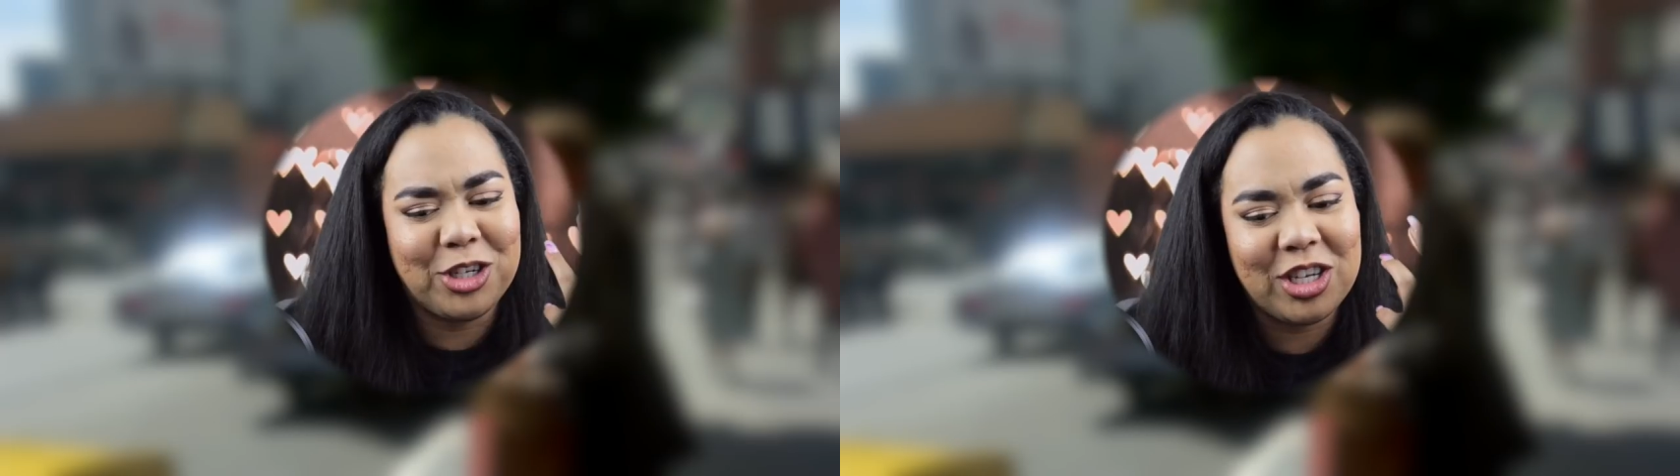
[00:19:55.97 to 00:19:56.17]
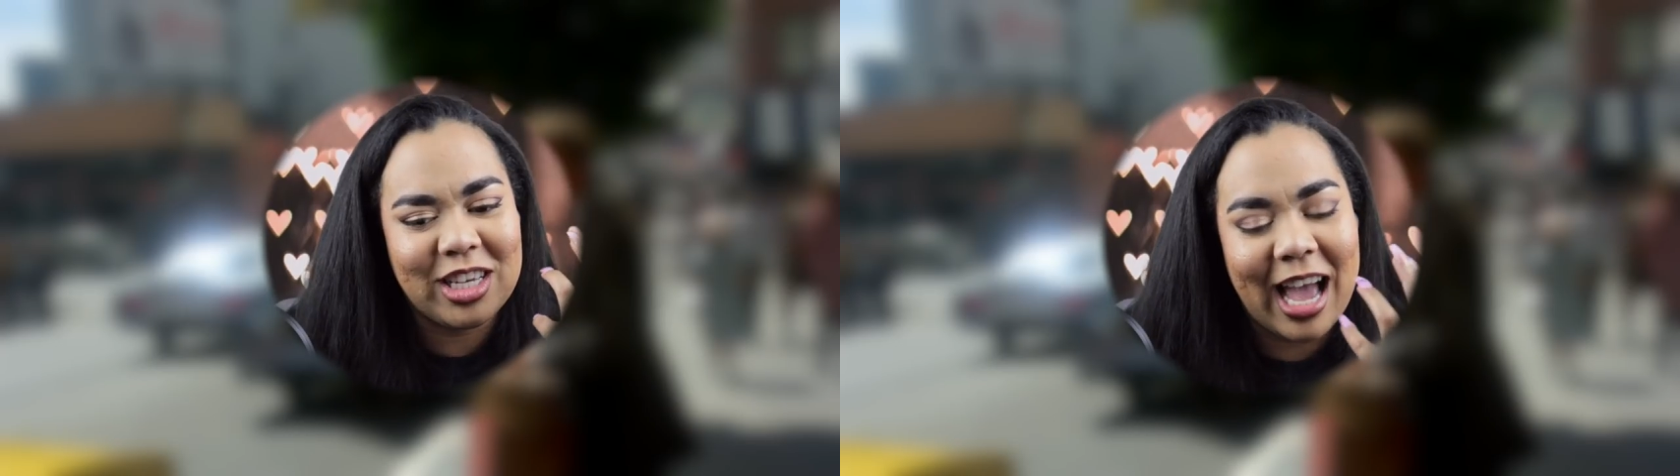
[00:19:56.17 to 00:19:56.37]

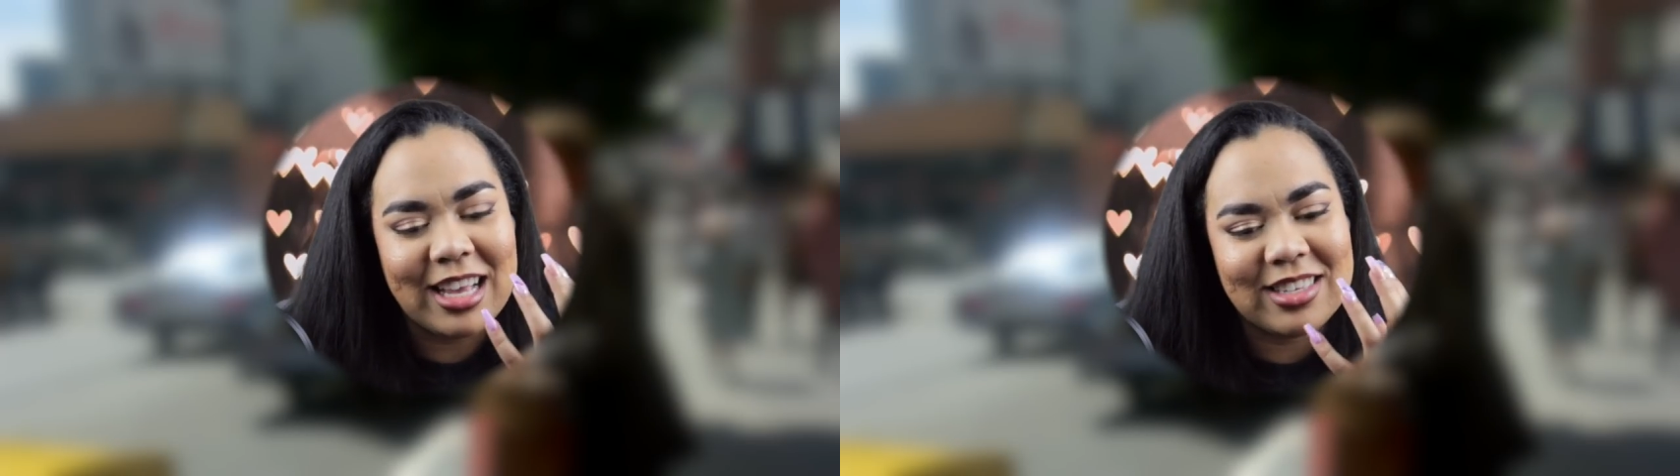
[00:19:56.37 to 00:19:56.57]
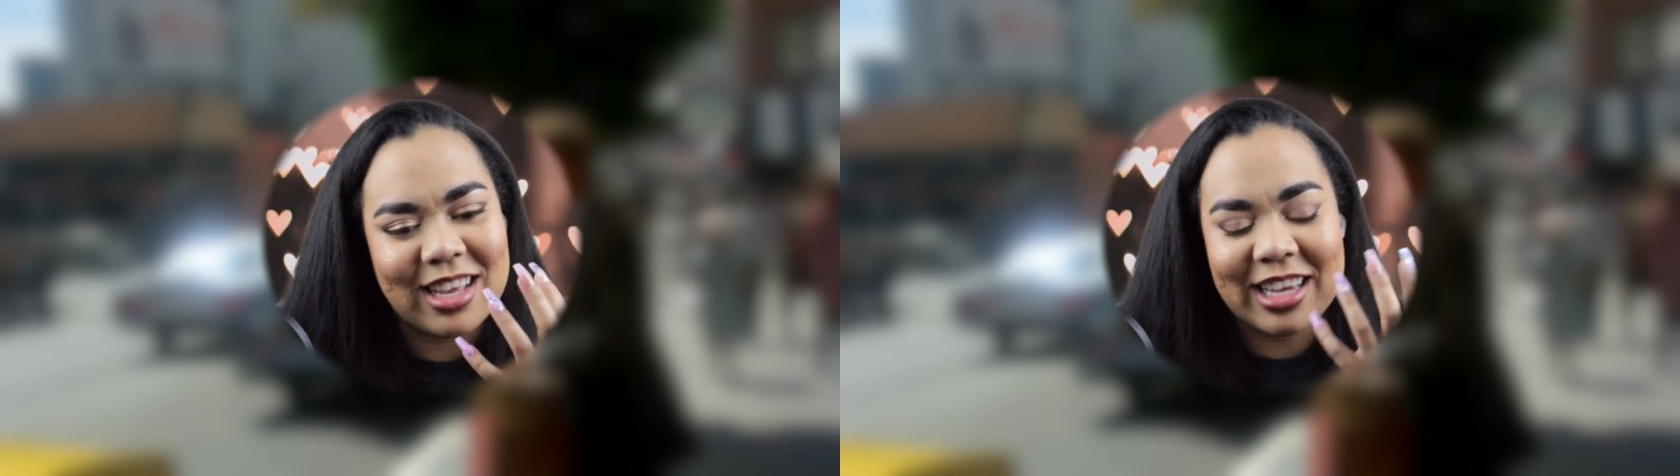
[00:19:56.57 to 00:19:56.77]
she
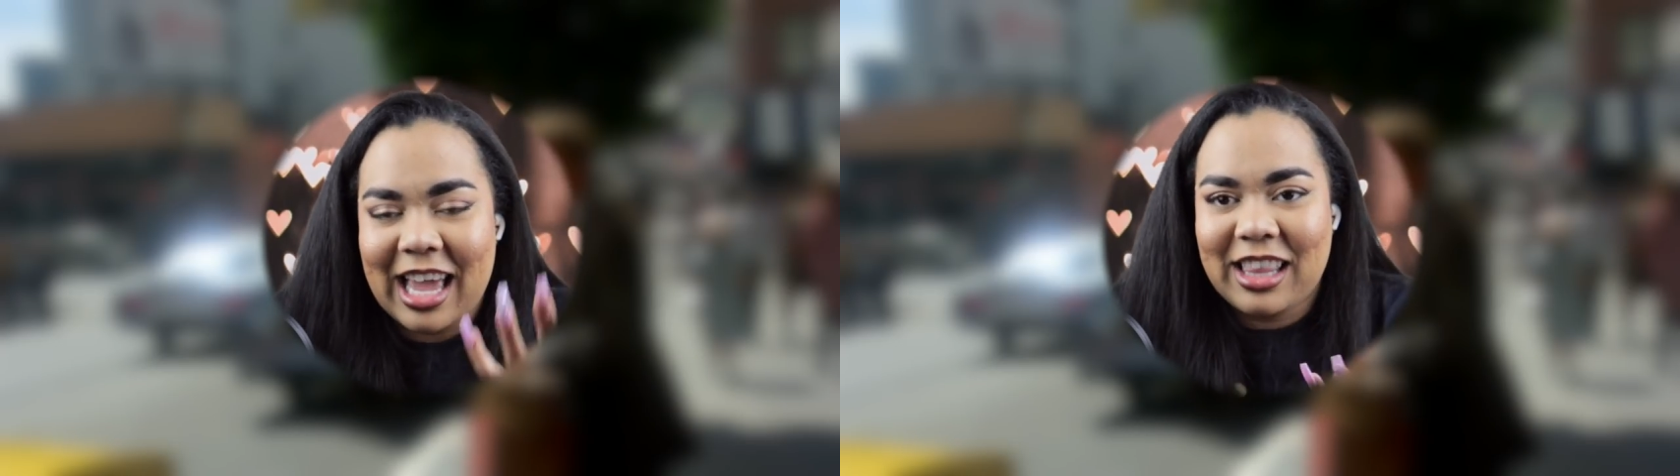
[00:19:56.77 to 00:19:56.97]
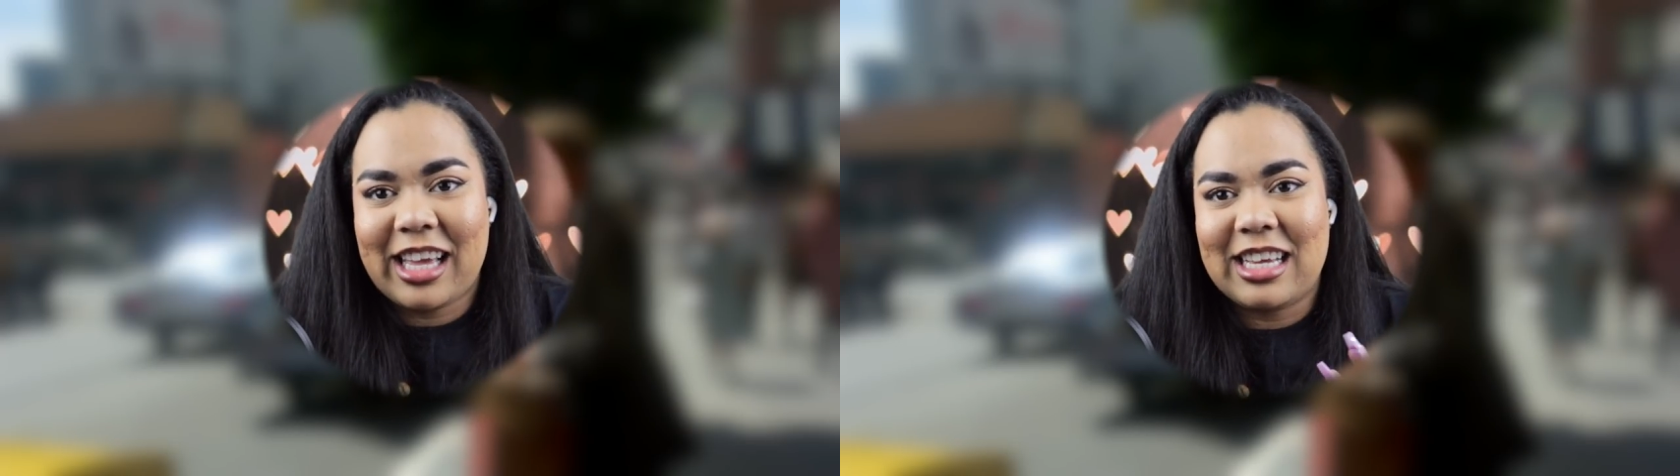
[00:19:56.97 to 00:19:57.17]
has
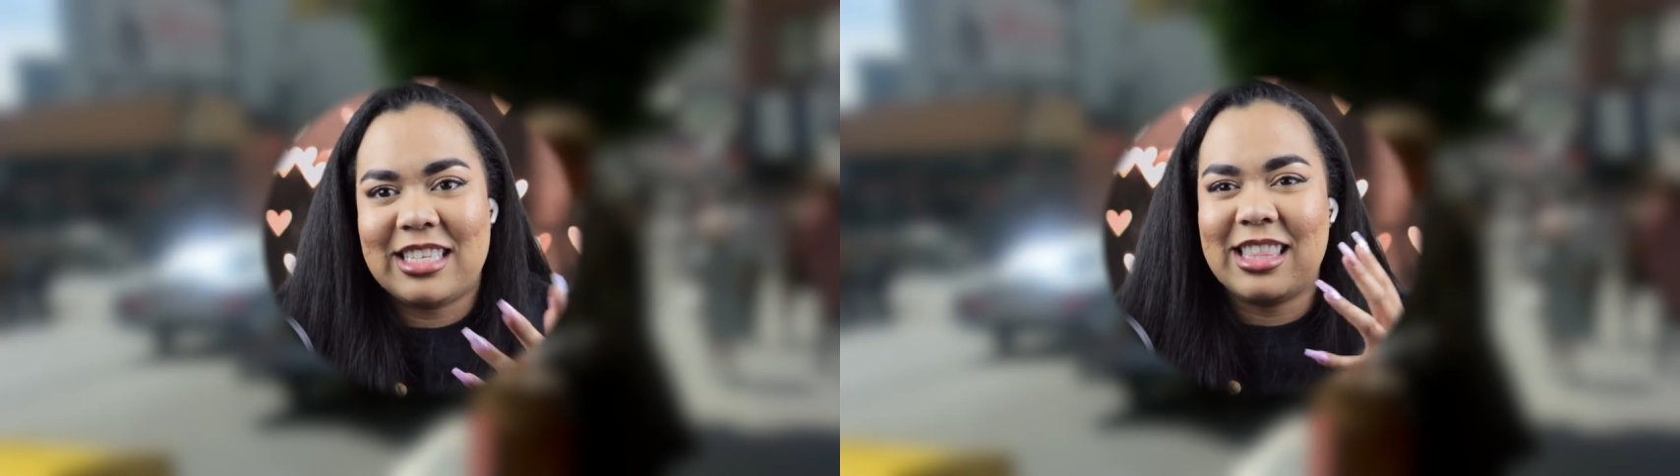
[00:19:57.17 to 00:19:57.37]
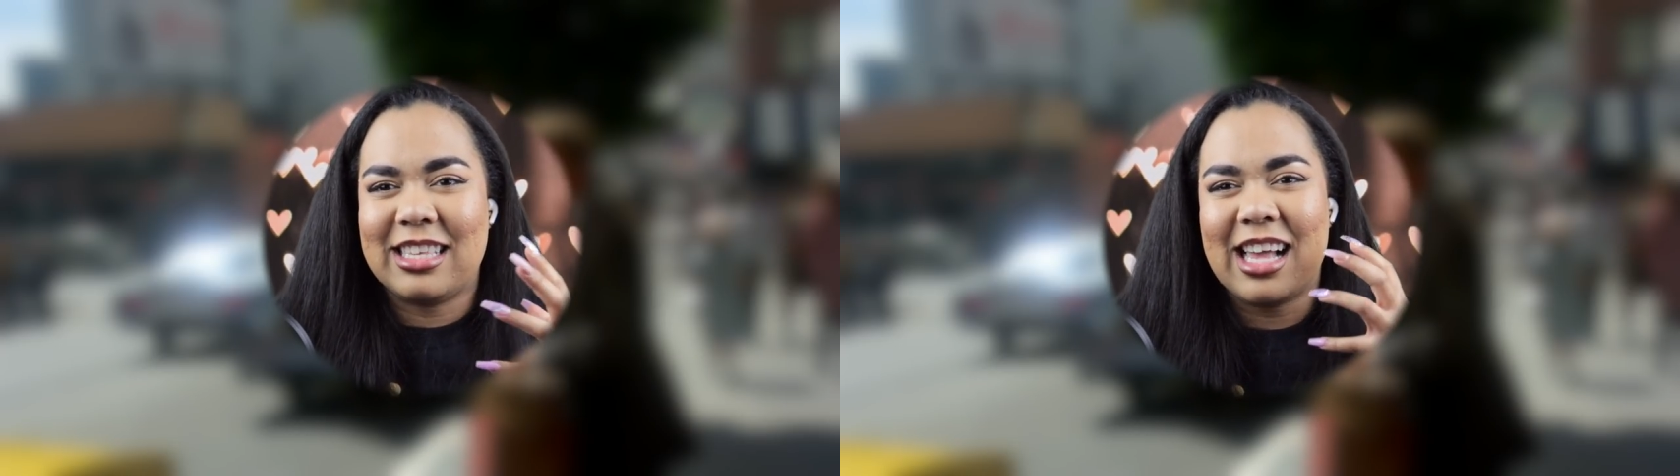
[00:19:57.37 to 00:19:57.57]
again like i
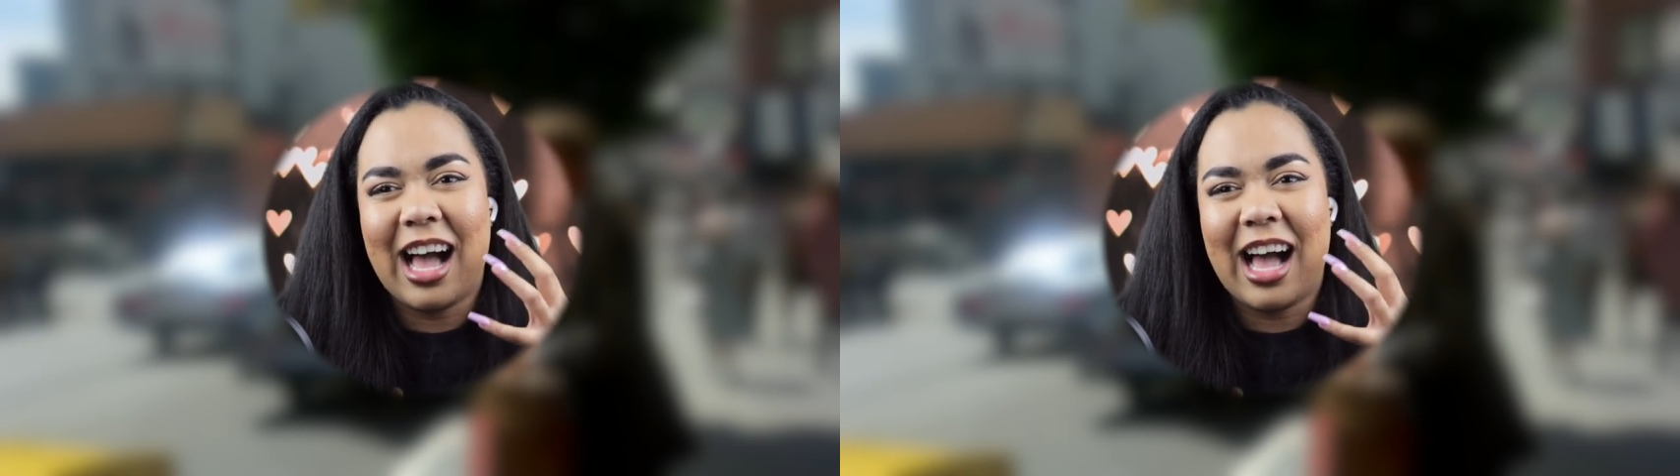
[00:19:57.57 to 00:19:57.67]
said this